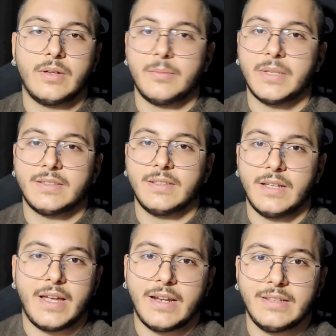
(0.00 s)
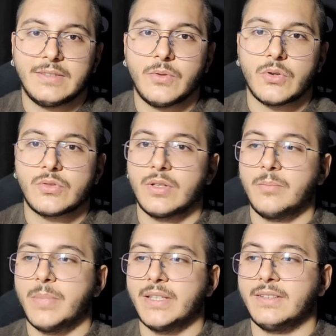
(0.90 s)
but it works
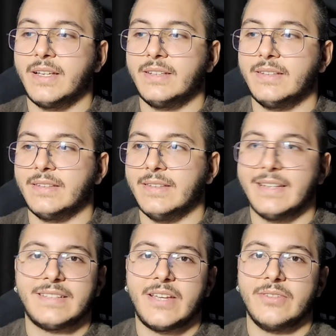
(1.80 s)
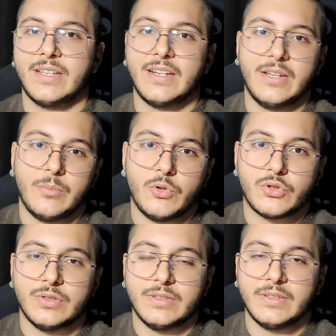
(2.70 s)
better than not having any
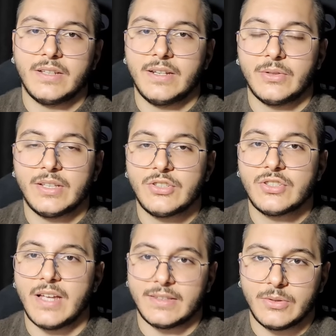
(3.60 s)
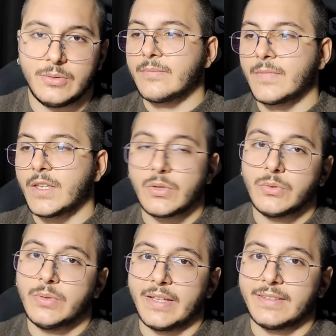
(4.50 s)
emotional annotation at all. So
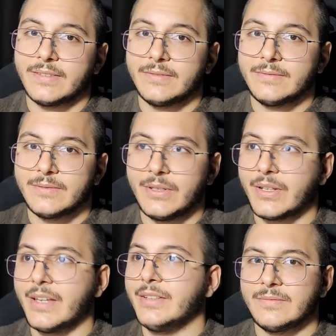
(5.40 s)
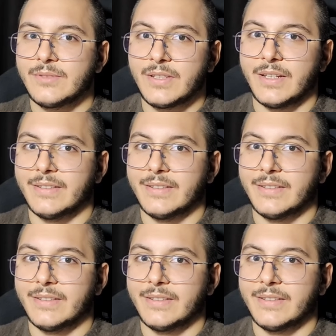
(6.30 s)
do that. Okay, see ya.